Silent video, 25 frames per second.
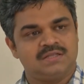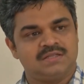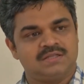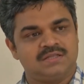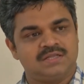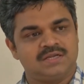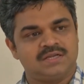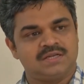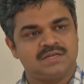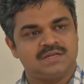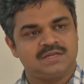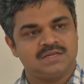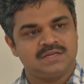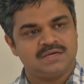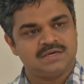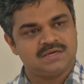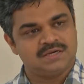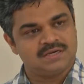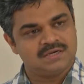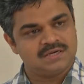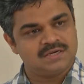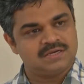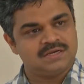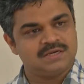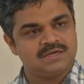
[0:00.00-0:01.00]
then
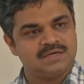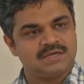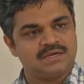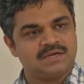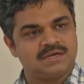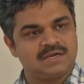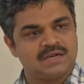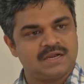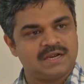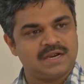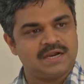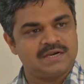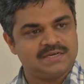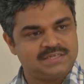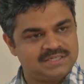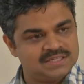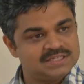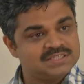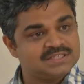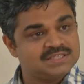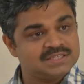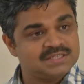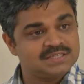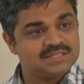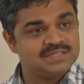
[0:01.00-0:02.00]

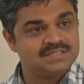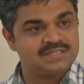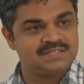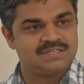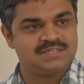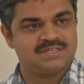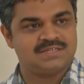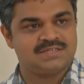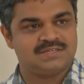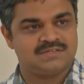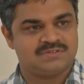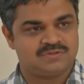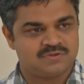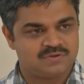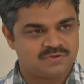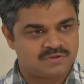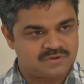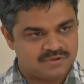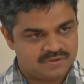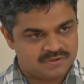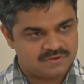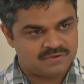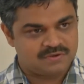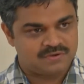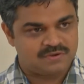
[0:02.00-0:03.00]
adjacent,
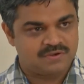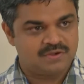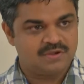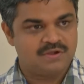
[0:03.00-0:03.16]
so